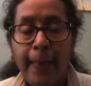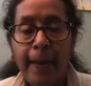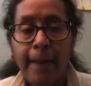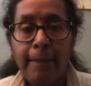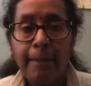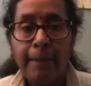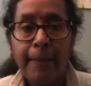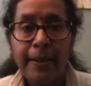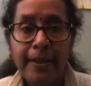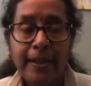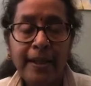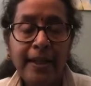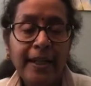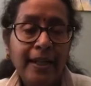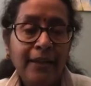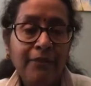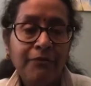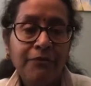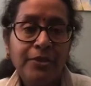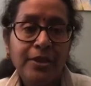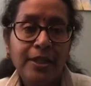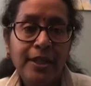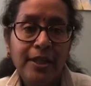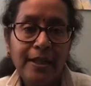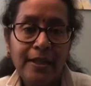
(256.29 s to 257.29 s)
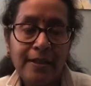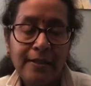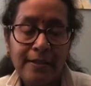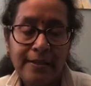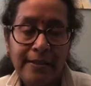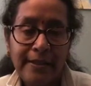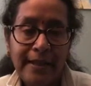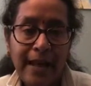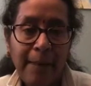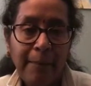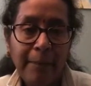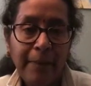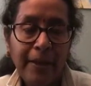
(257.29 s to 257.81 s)
But
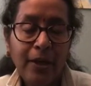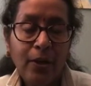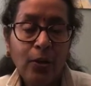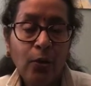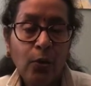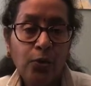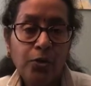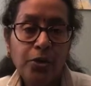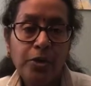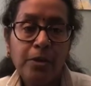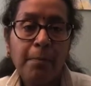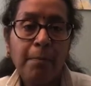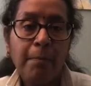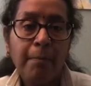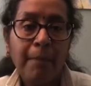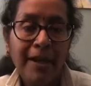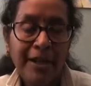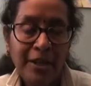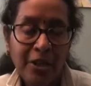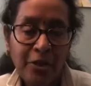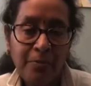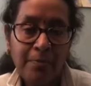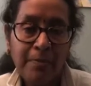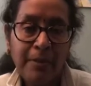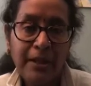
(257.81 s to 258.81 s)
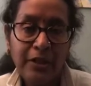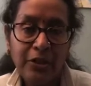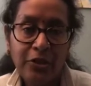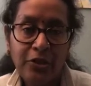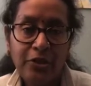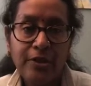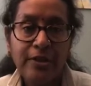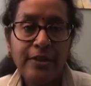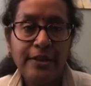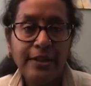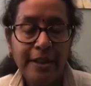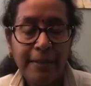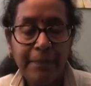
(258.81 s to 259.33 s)
tapping goes much
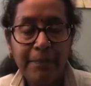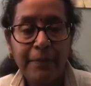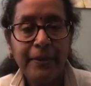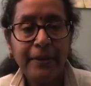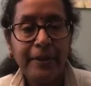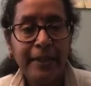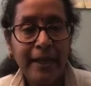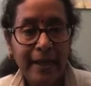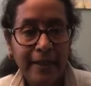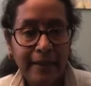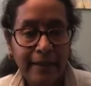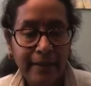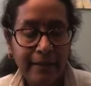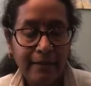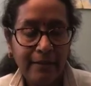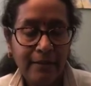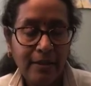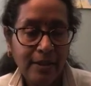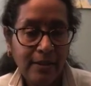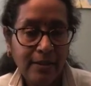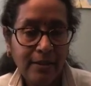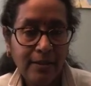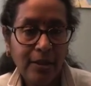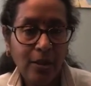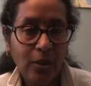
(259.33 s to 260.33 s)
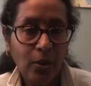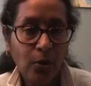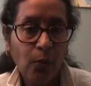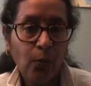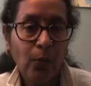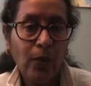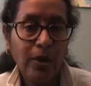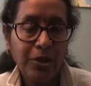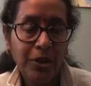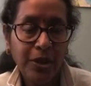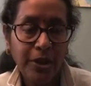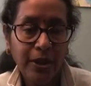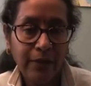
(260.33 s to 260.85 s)
deeper than just
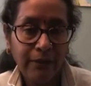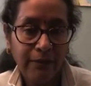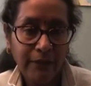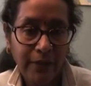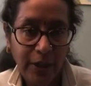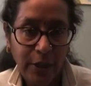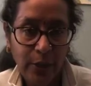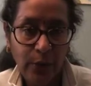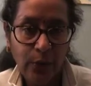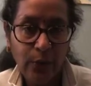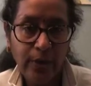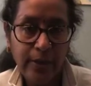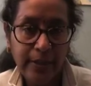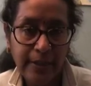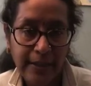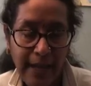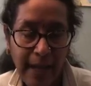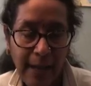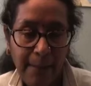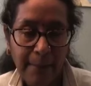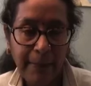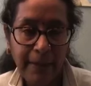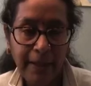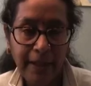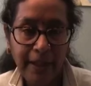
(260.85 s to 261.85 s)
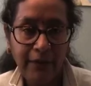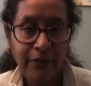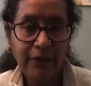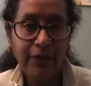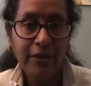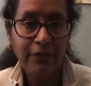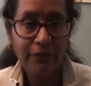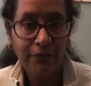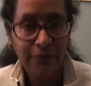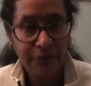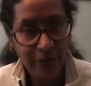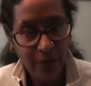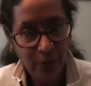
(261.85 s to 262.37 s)
watching a video and tapping. Even
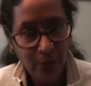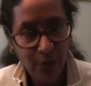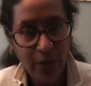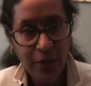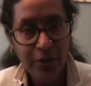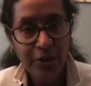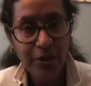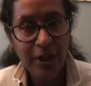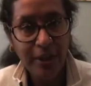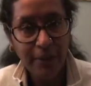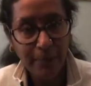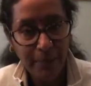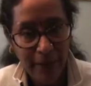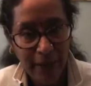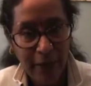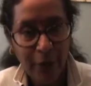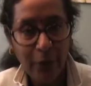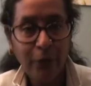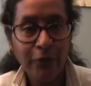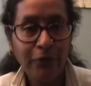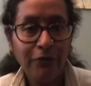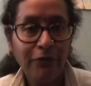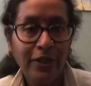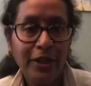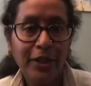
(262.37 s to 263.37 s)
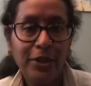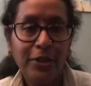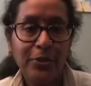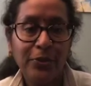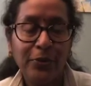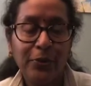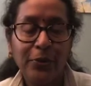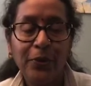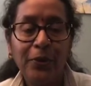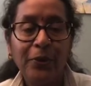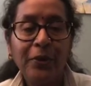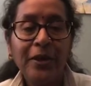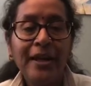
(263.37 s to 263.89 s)
if you're watching my own
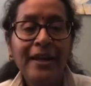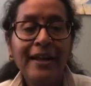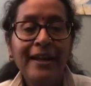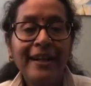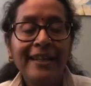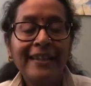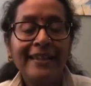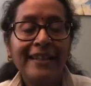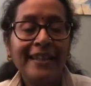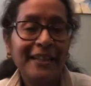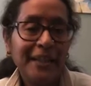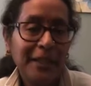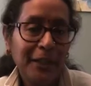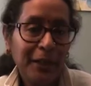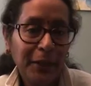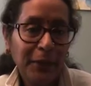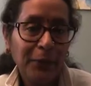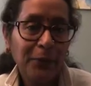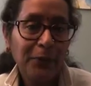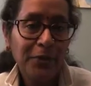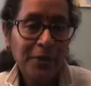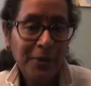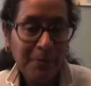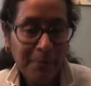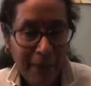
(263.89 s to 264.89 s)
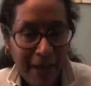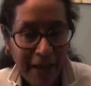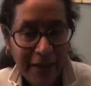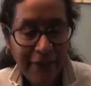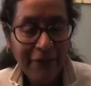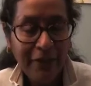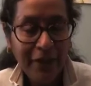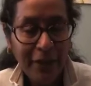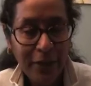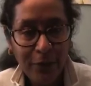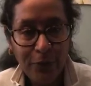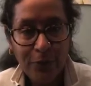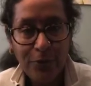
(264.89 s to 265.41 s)
video, that includes my
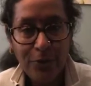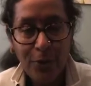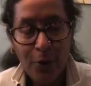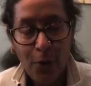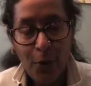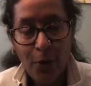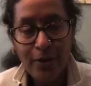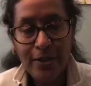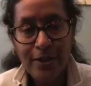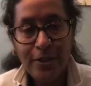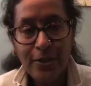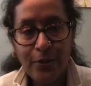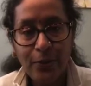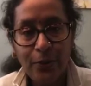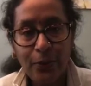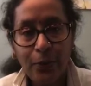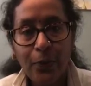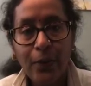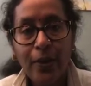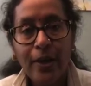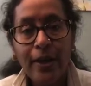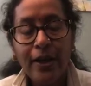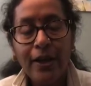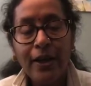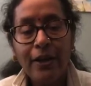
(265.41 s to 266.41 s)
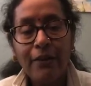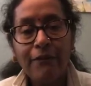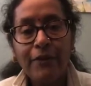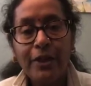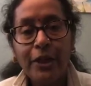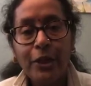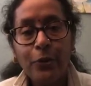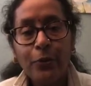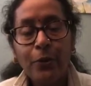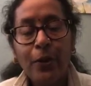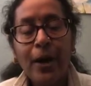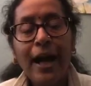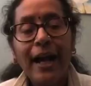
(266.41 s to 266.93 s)
videos also. When
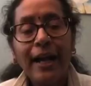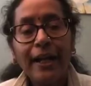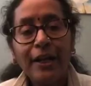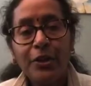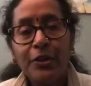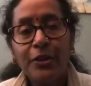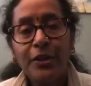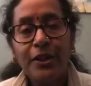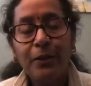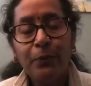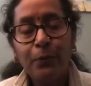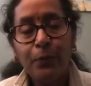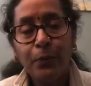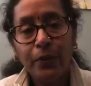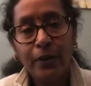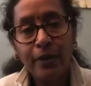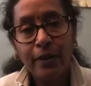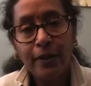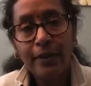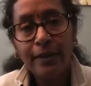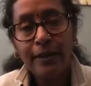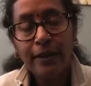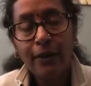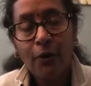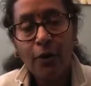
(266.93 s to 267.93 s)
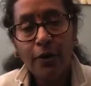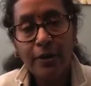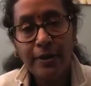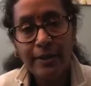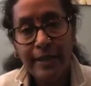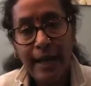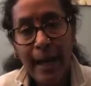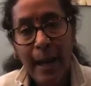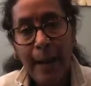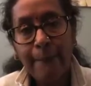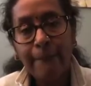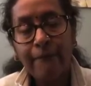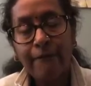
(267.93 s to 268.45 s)
you actually work or
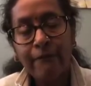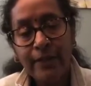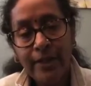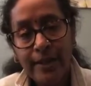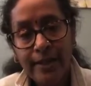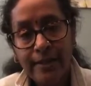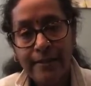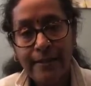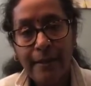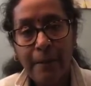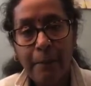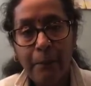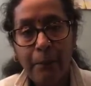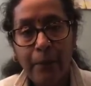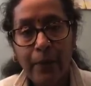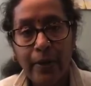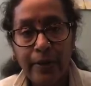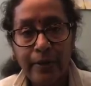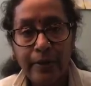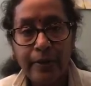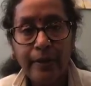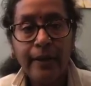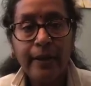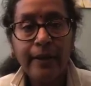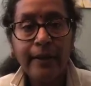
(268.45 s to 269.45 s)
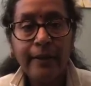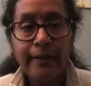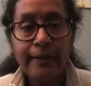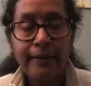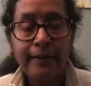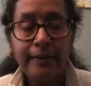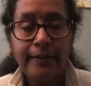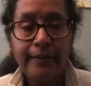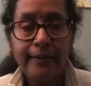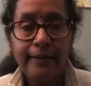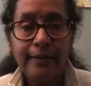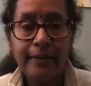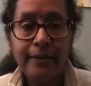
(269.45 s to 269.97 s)
tap with someone,
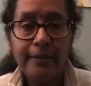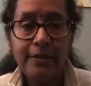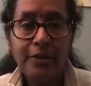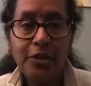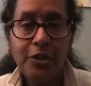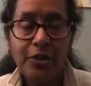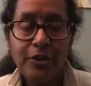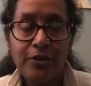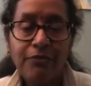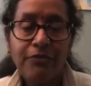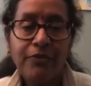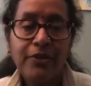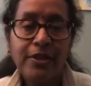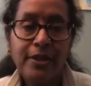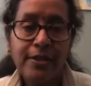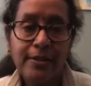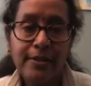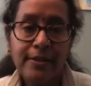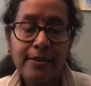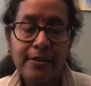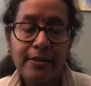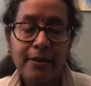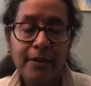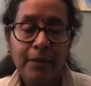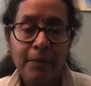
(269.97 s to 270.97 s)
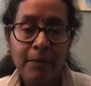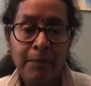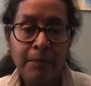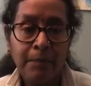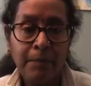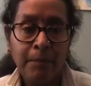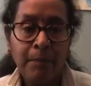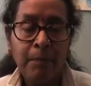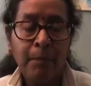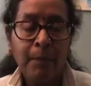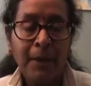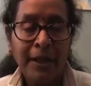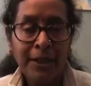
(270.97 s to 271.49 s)
the shift is
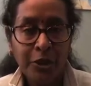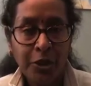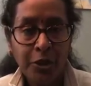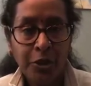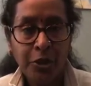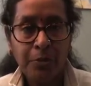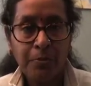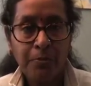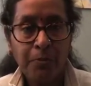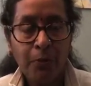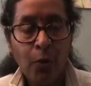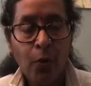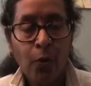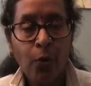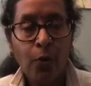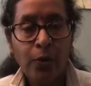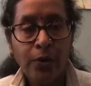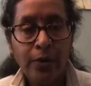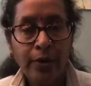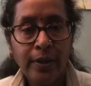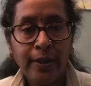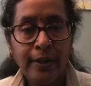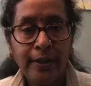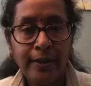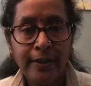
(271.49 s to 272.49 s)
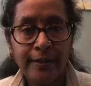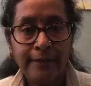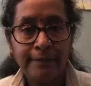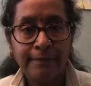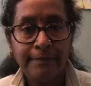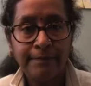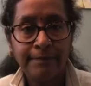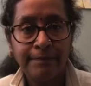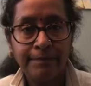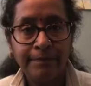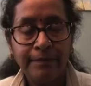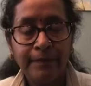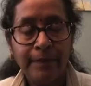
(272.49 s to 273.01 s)
much more
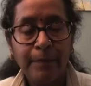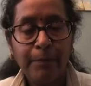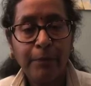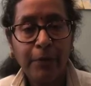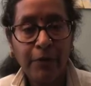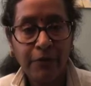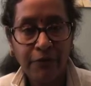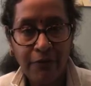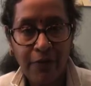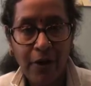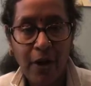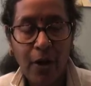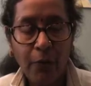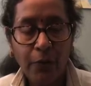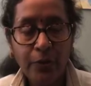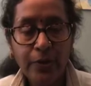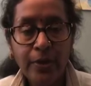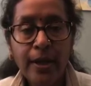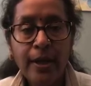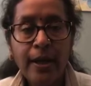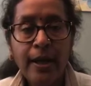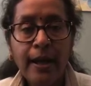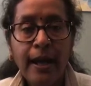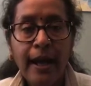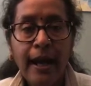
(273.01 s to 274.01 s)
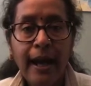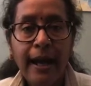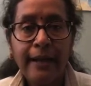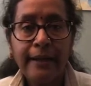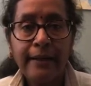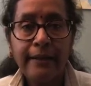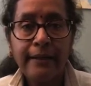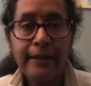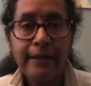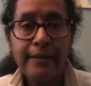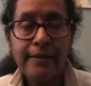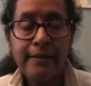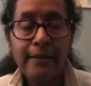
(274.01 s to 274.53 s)
profound,
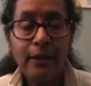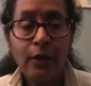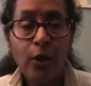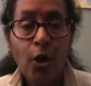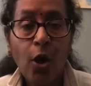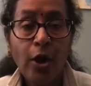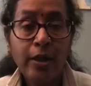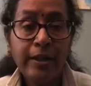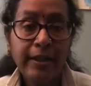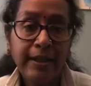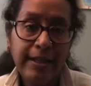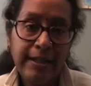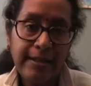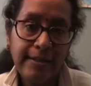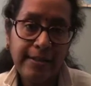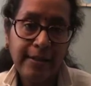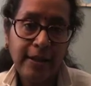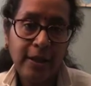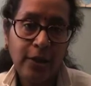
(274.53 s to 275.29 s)
and it's a lot easier.